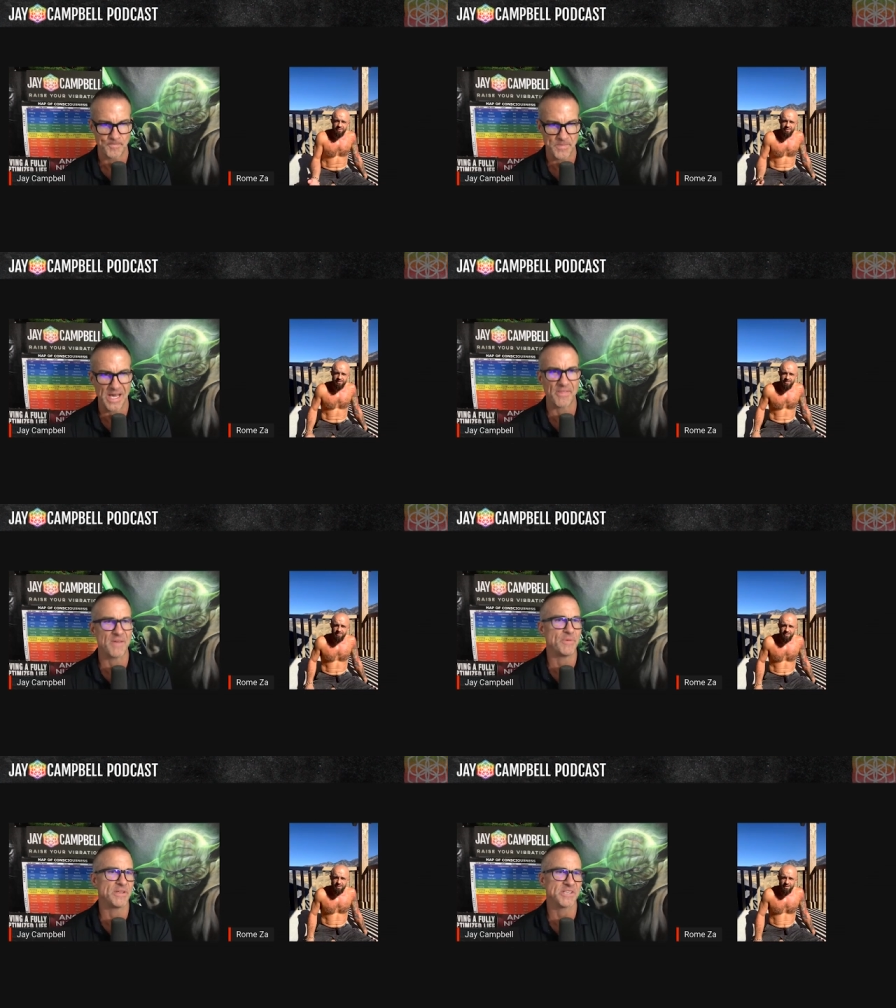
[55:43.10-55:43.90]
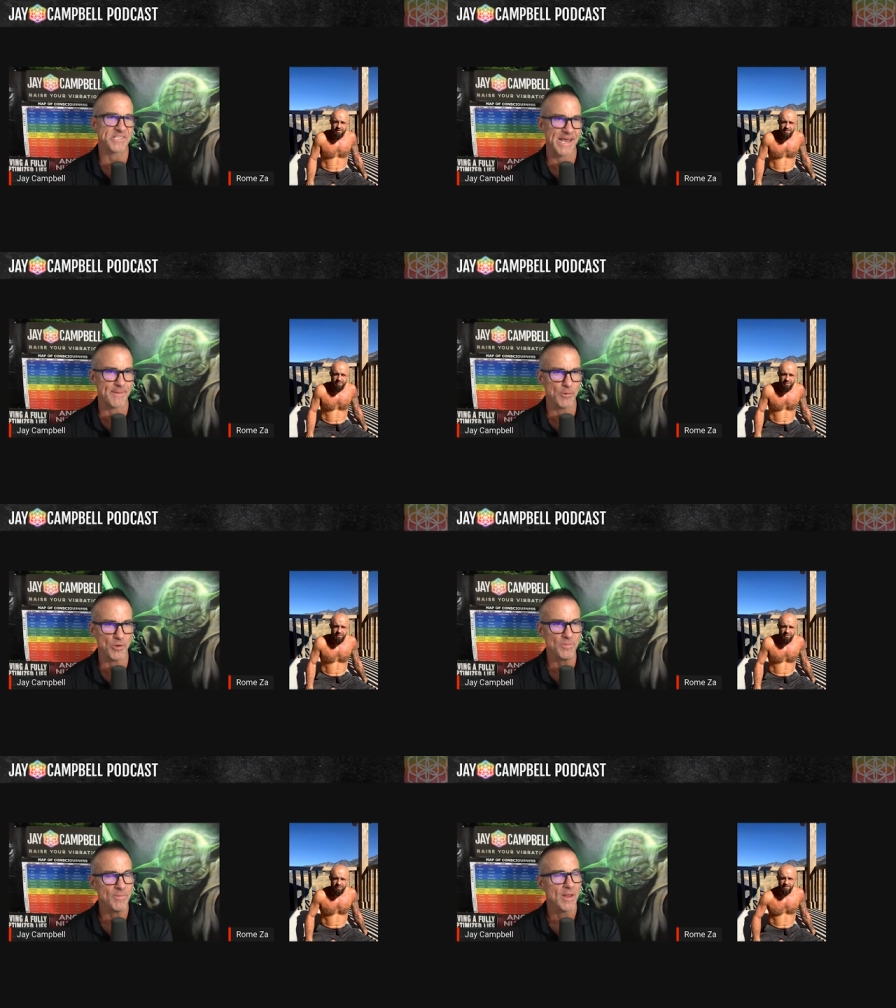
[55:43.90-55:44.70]
Yeah, they've been
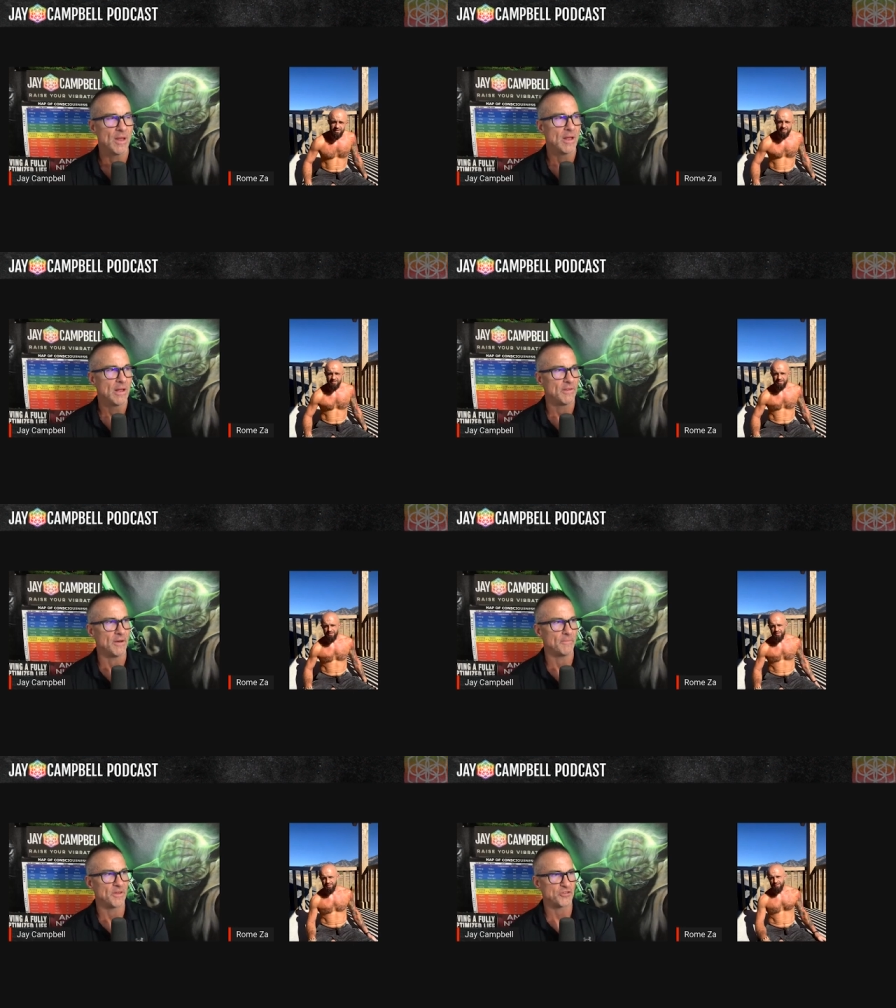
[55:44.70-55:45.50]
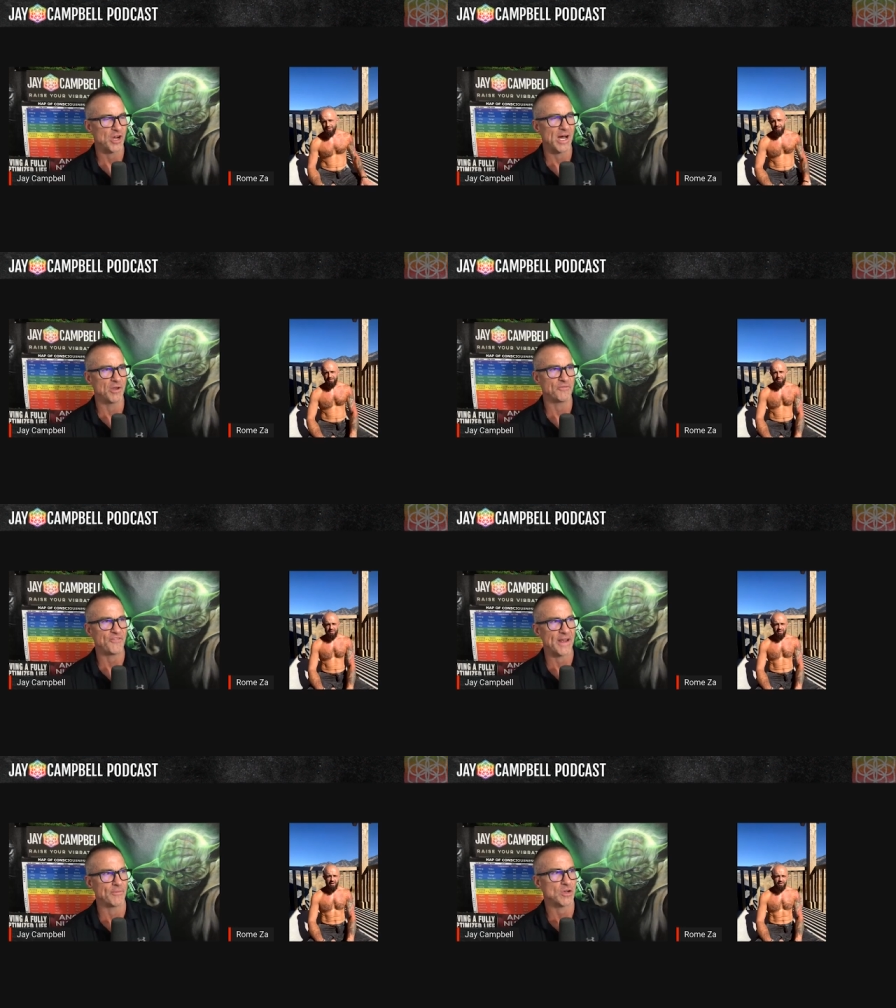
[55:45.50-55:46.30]
disabled. The, the child and
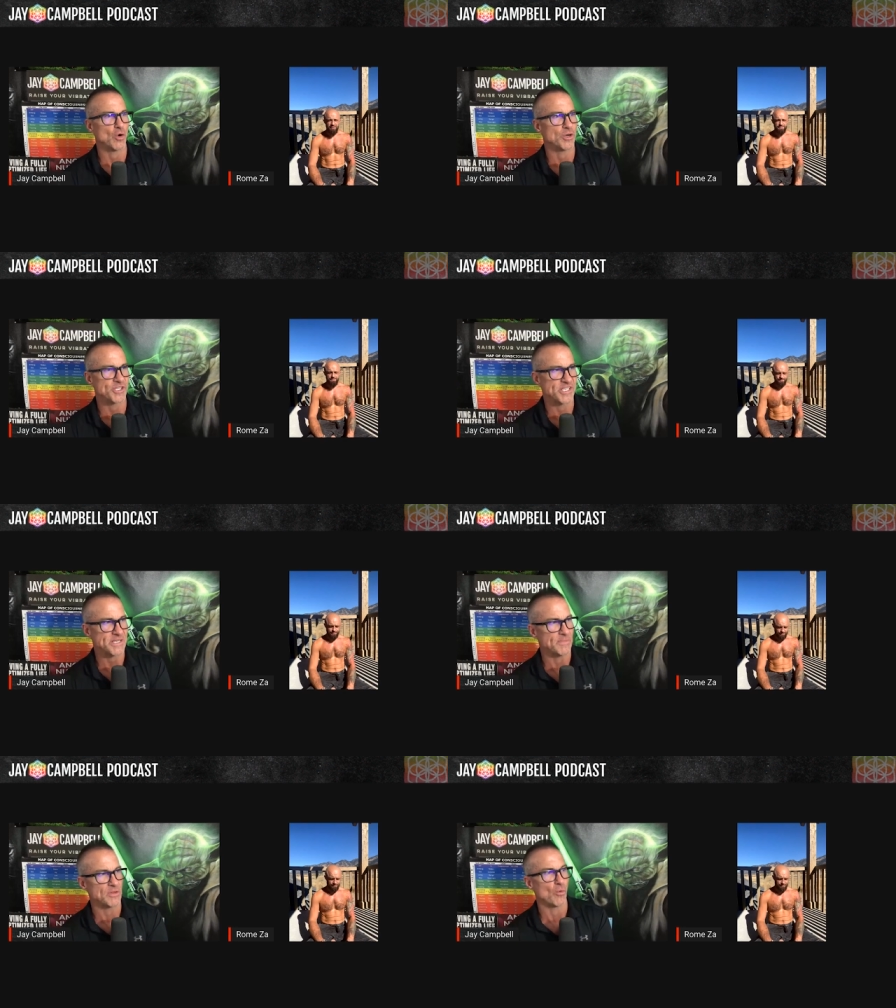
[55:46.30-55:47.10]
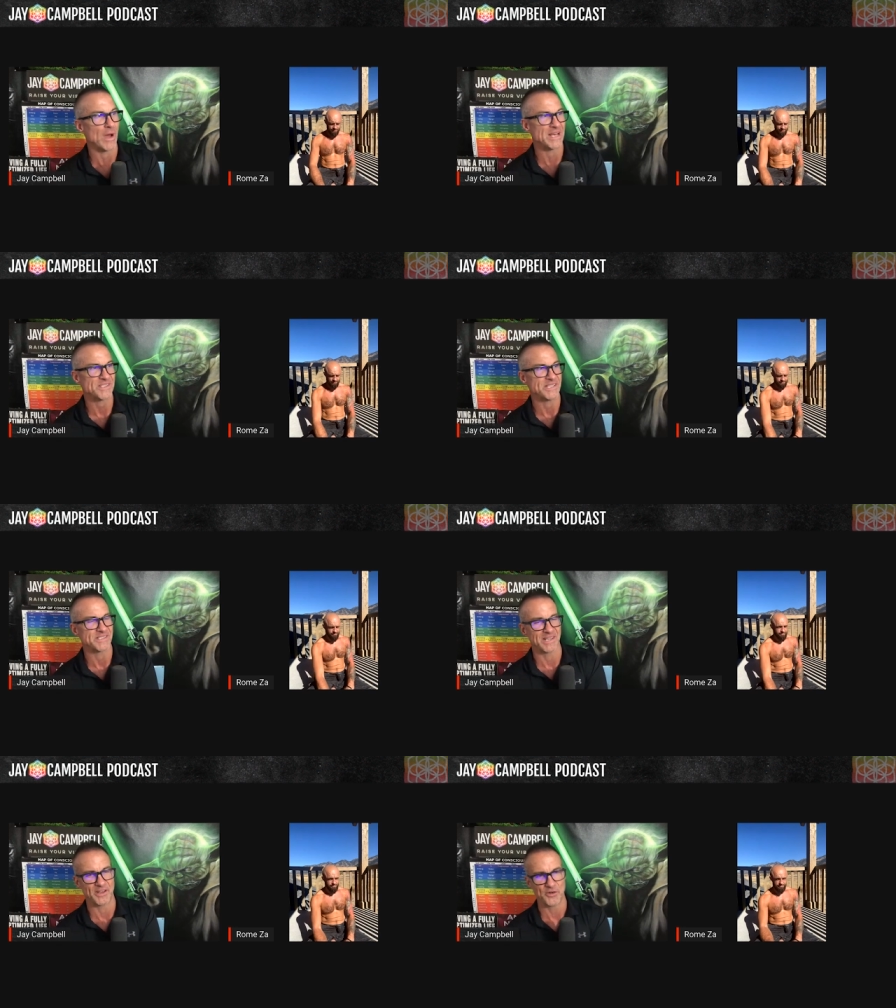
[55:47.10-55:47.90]
family court system in the West
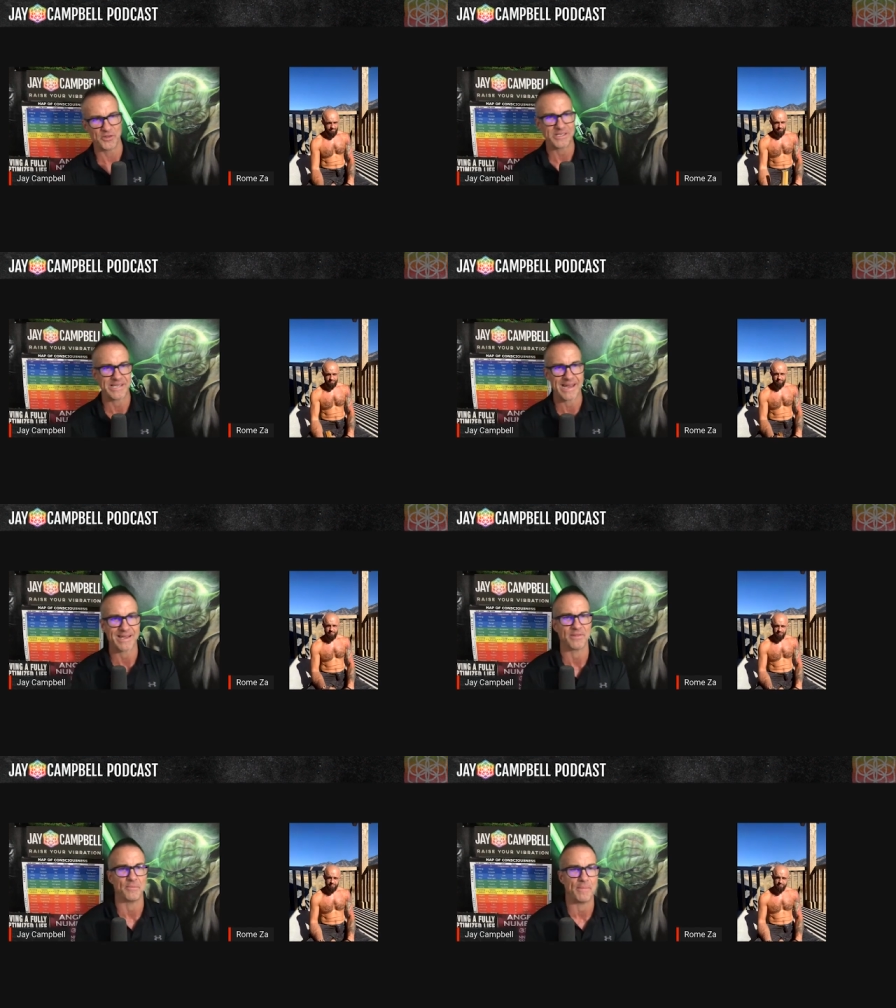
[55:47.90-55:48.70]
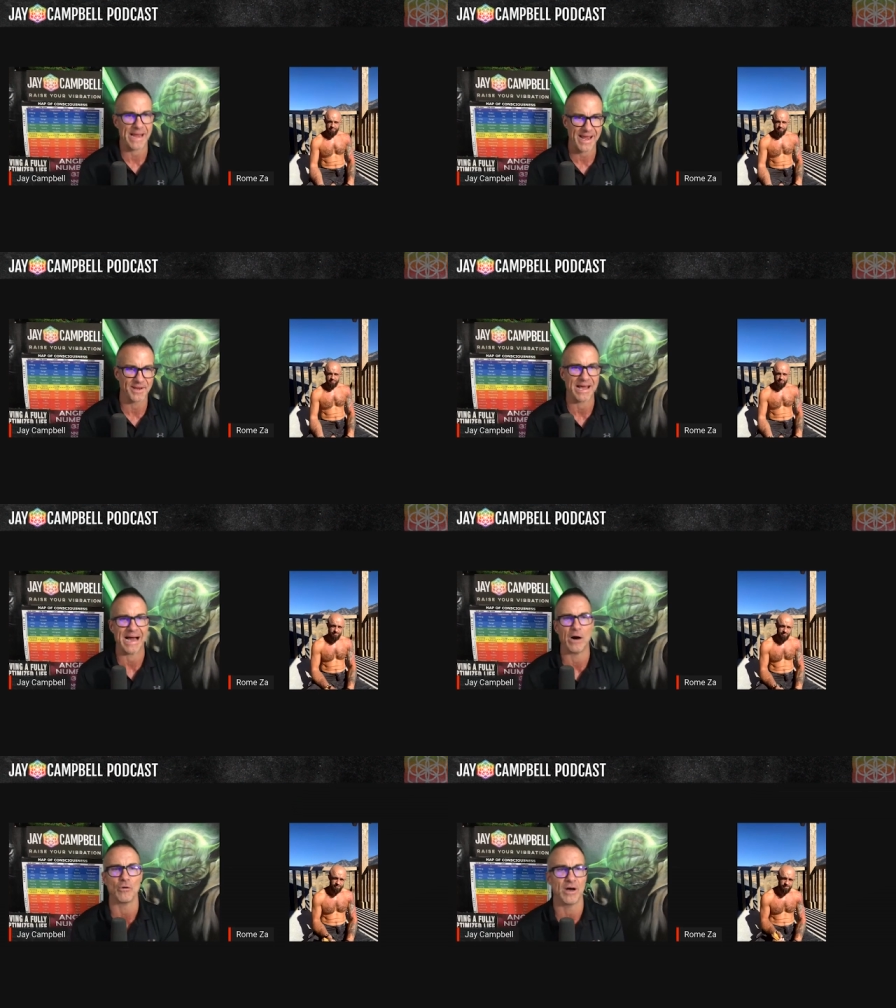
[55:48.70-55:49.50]
has literally taken the man
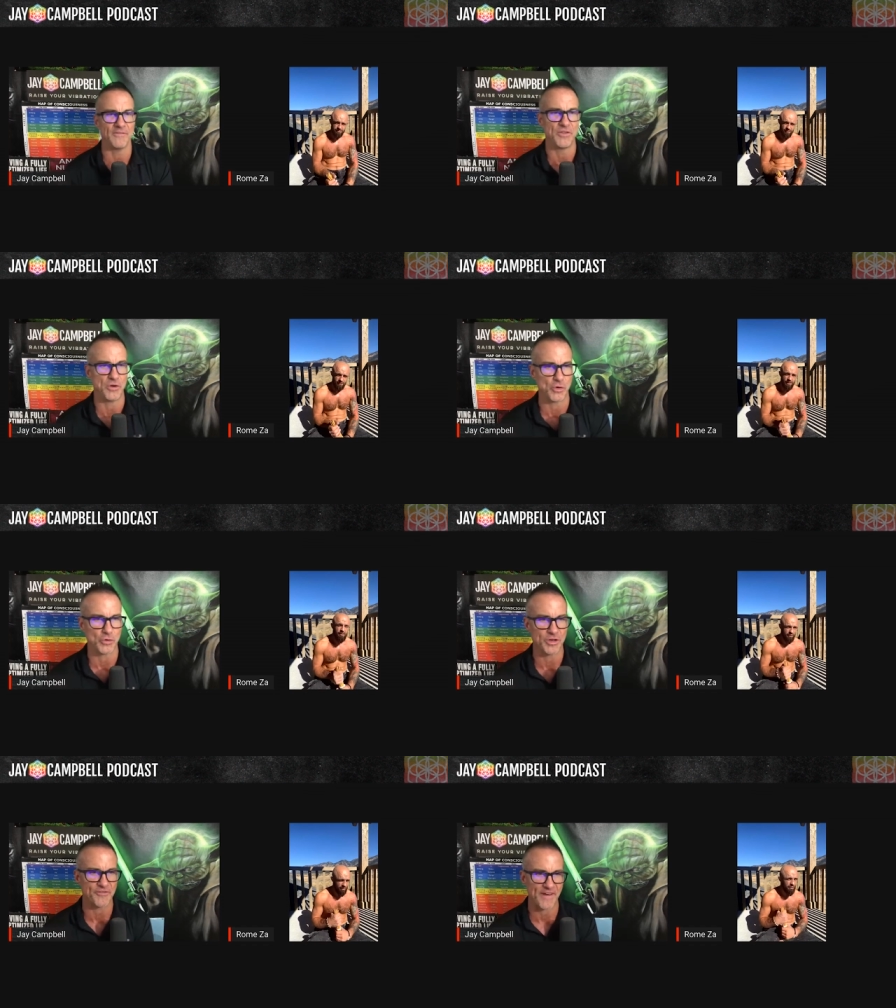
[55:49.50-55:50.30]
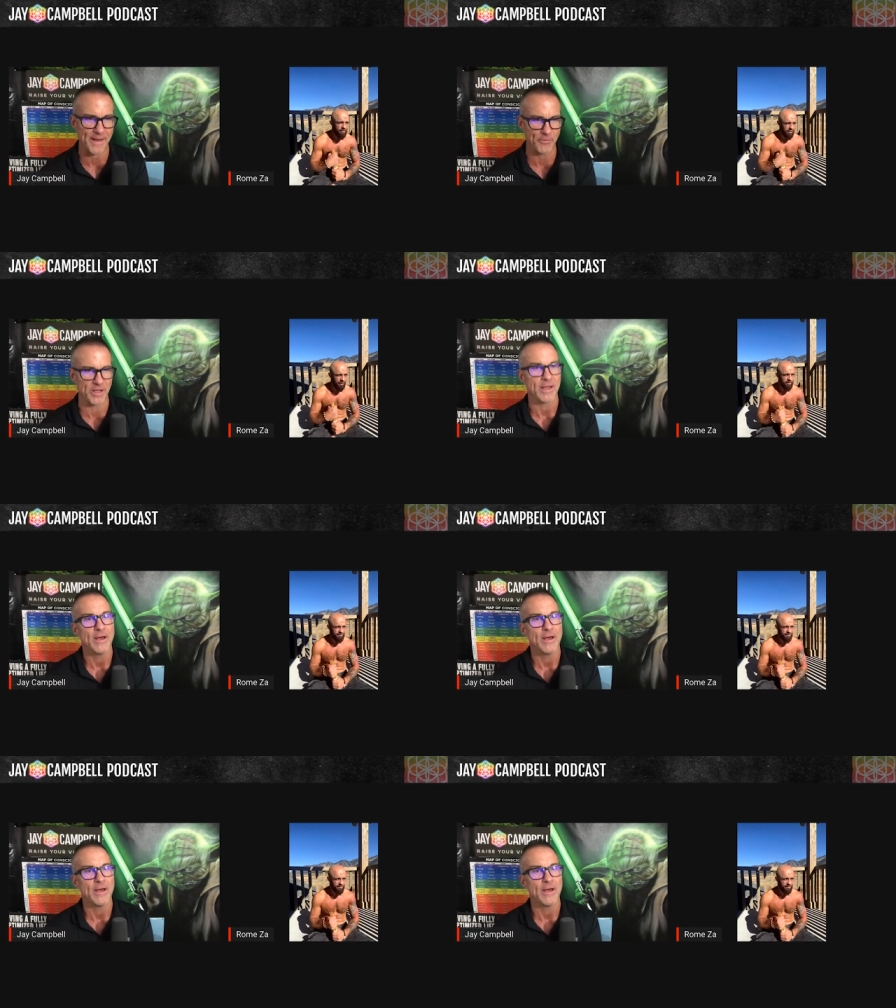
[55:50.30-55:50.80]
out of the nuclear family,